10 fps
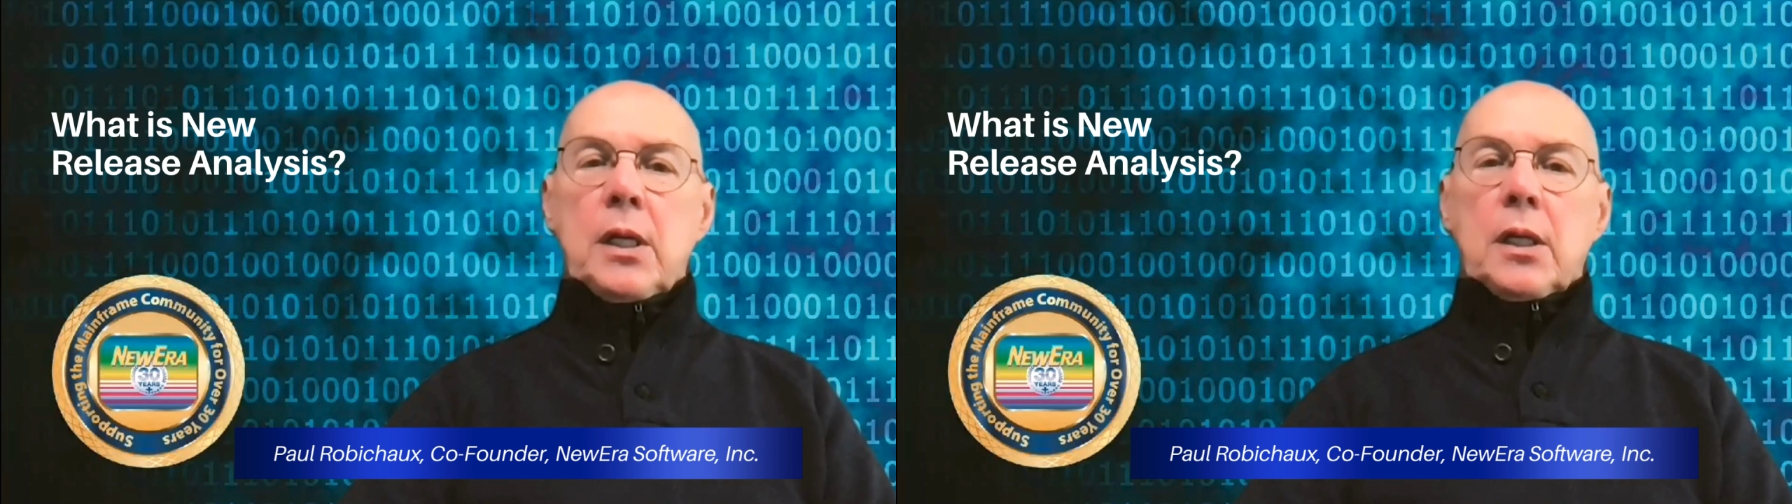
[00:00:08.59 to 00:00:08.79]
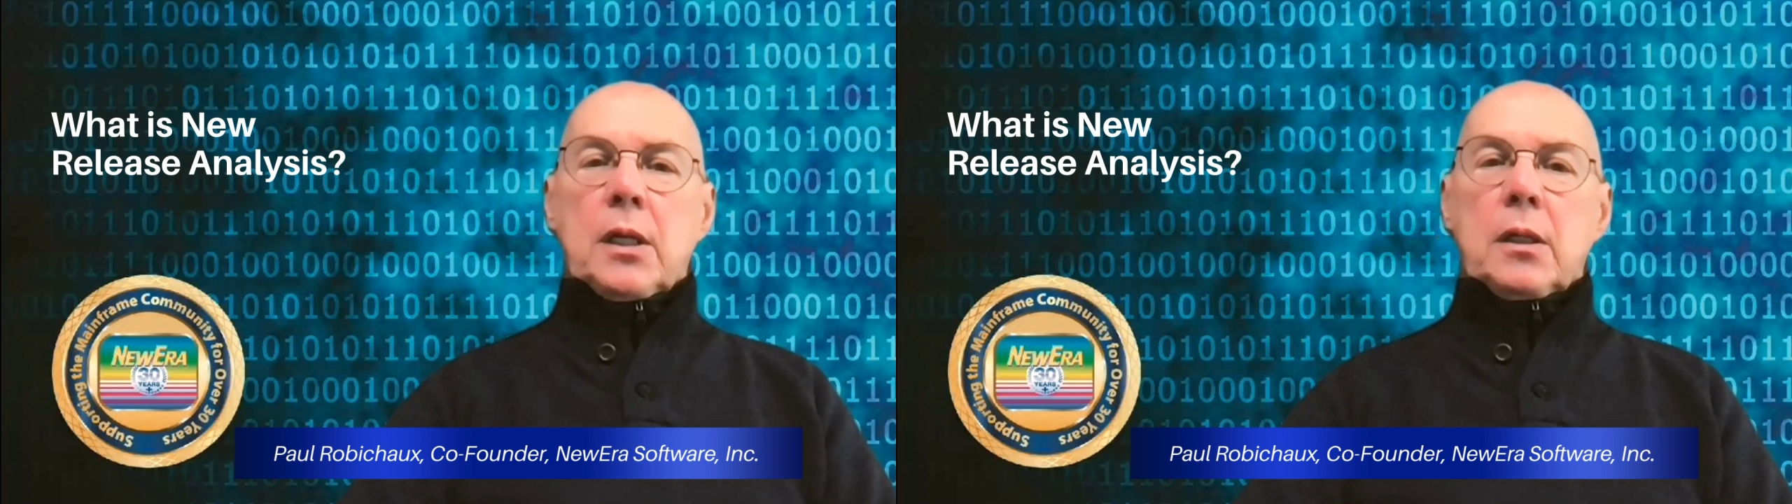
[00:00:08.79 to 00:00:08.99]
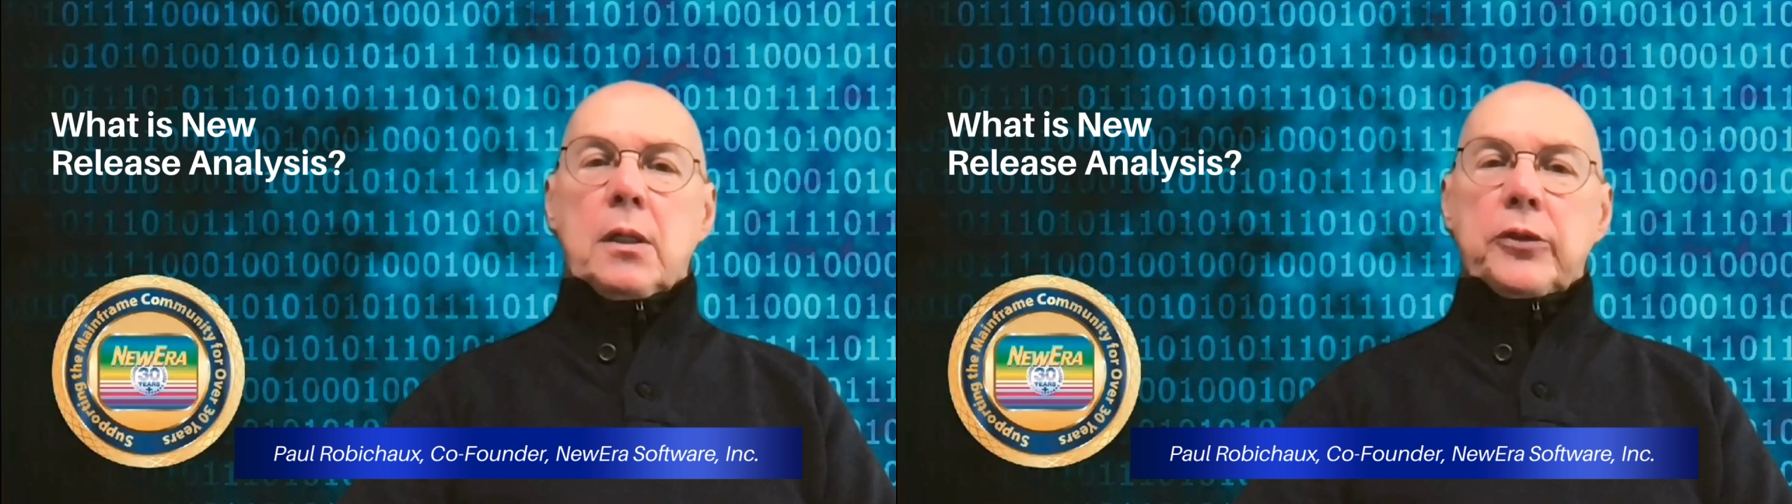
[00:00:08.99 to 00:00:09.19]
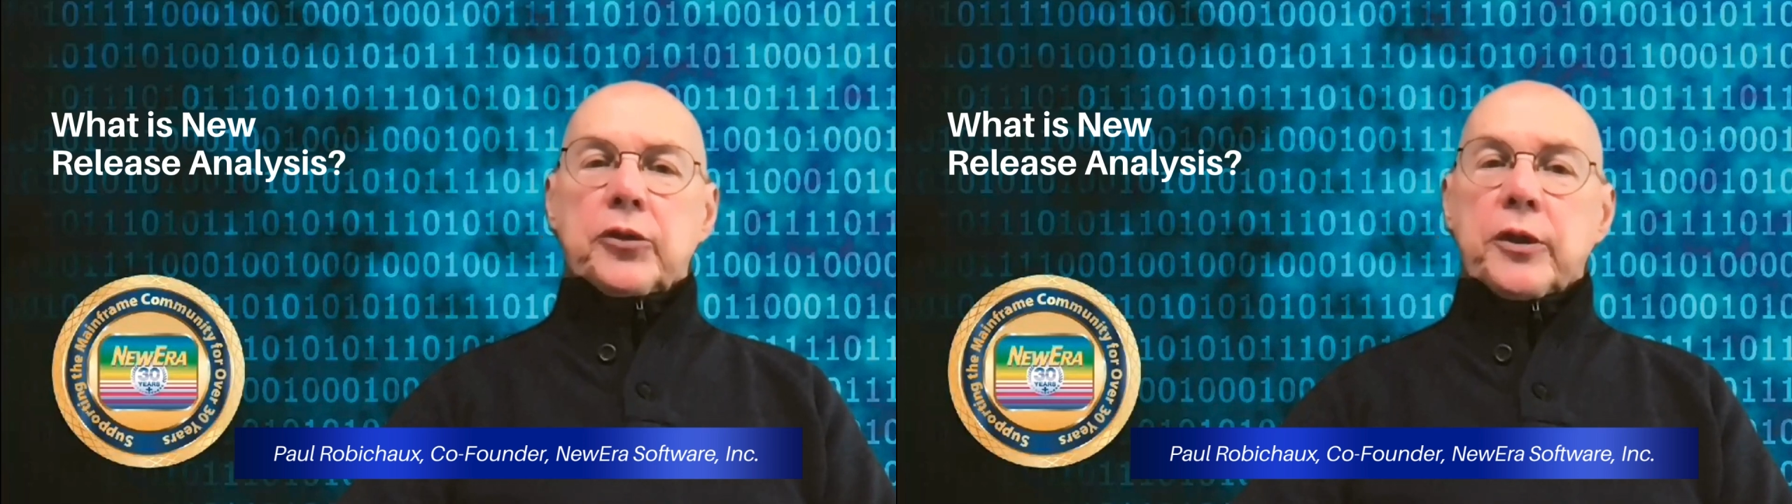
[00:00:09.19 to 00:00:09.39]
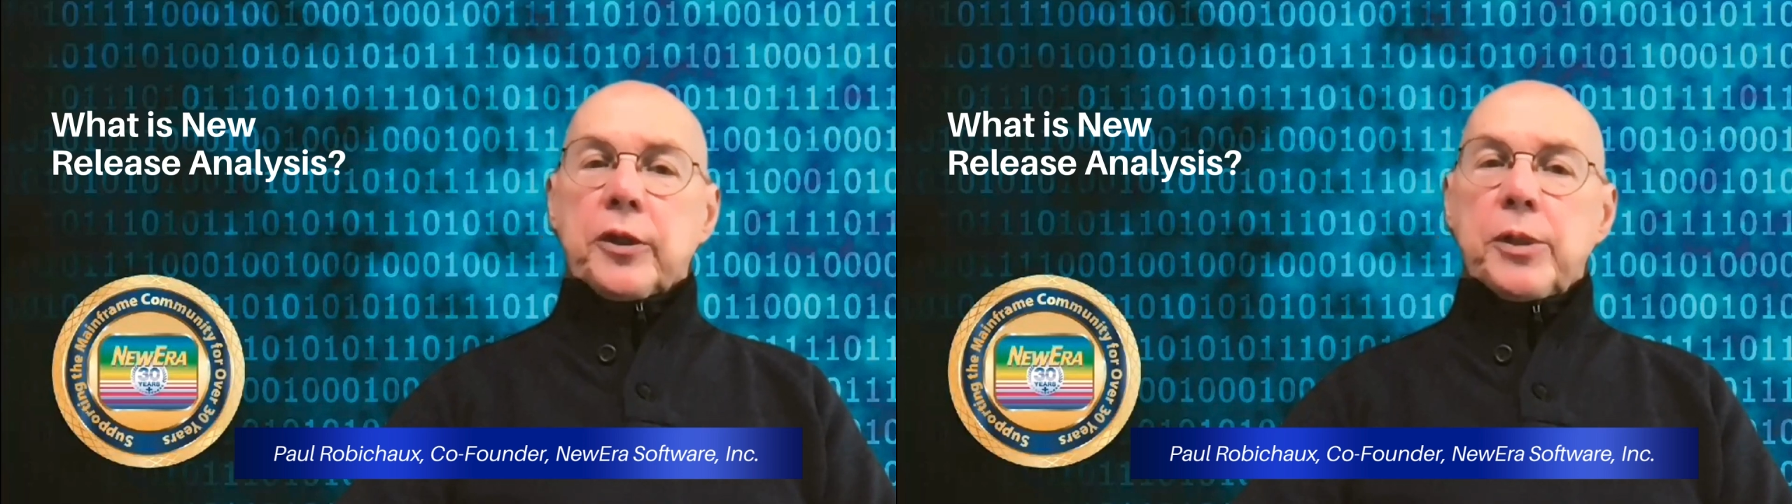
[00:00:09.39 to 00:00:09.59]
It's
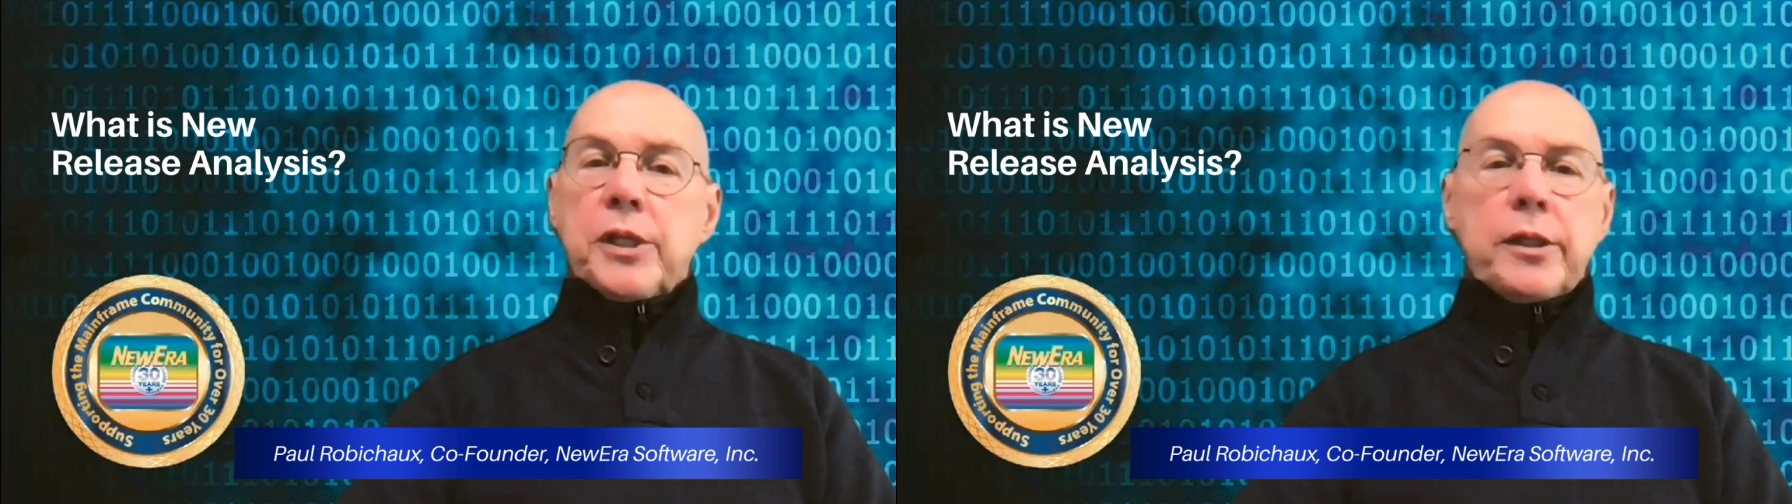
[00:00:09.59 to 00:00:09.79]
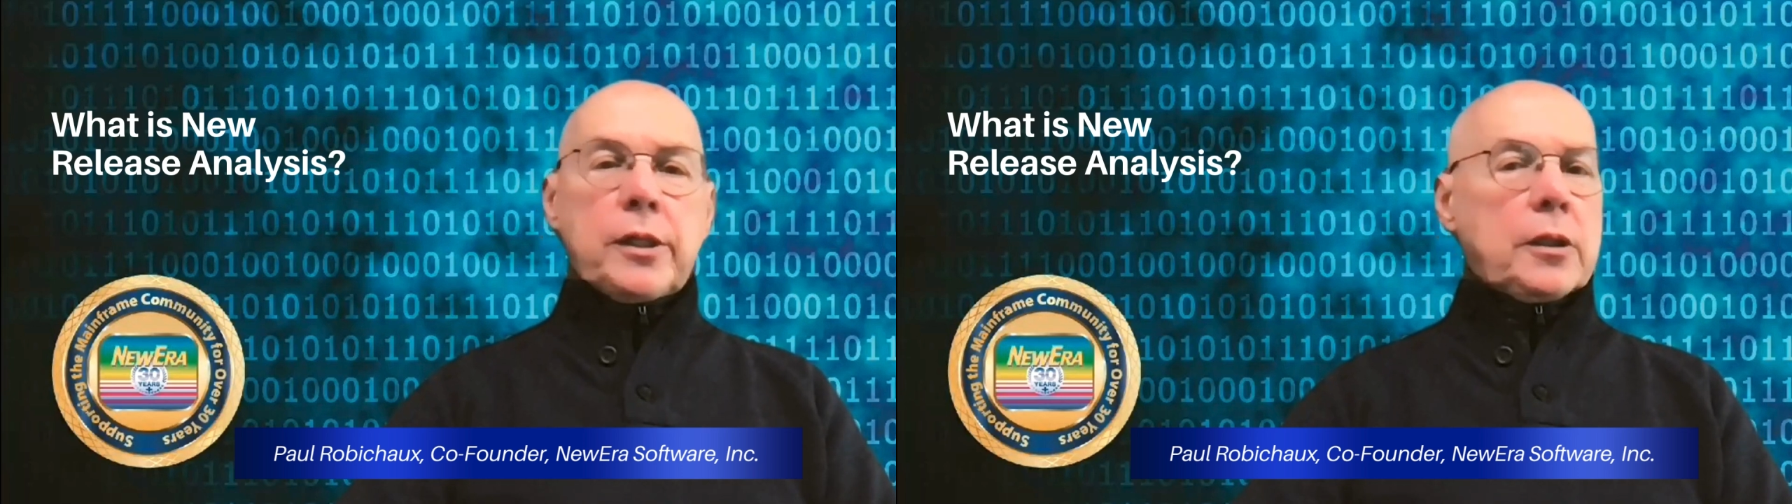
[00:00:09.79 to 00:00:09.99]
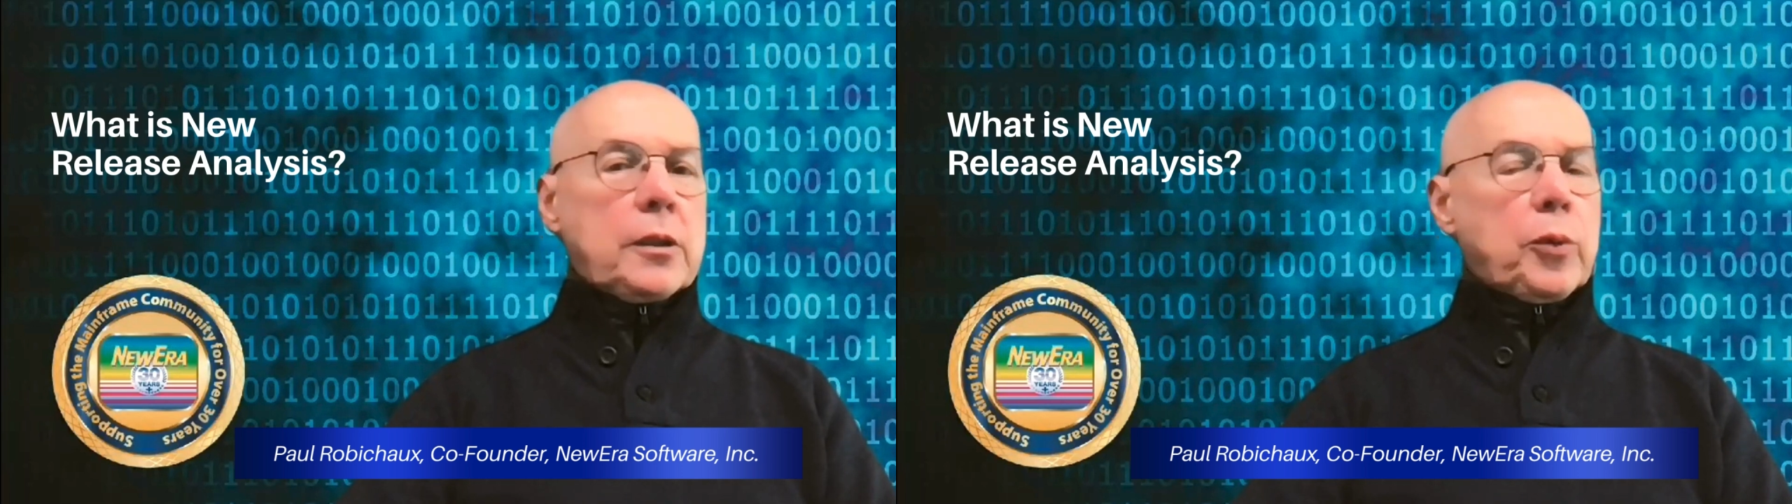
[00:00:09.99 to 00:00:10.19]
going to be here